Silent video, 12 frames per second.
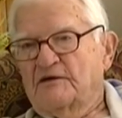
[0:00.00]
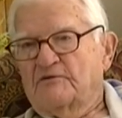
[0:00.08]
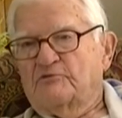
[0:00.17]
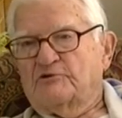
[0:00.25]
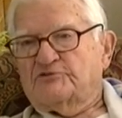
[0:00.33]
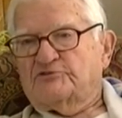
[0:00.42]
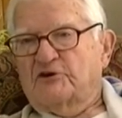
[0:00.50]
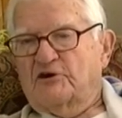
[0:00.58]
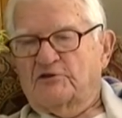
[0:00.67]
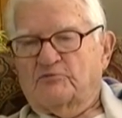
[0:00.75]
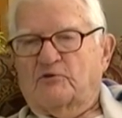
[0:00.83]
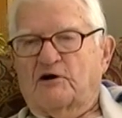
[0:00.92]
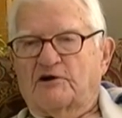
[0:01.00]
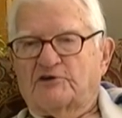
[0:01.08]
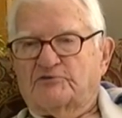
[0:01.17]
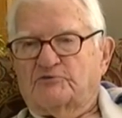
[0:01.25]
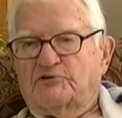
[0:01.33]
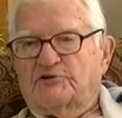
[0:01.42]
which
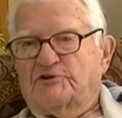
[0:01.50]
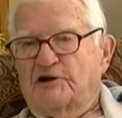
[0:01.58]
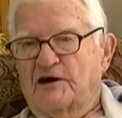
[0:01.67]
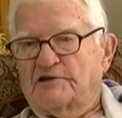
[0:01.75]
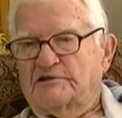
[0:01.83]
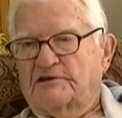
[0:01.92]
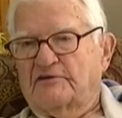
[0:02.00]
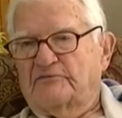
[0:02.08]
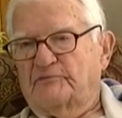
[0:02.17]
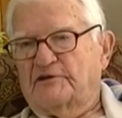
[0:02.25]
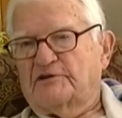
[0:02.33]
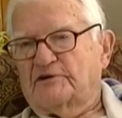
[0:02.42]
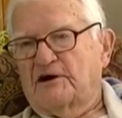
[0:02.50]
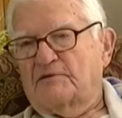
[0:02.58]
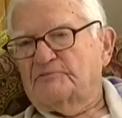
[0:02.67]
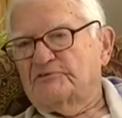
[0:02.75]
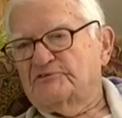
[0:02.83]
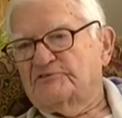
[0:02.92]
otherwise would not have been
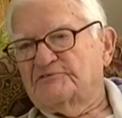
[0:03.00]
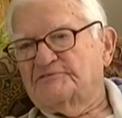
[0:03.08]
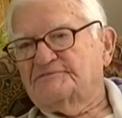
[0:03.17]
accomplished.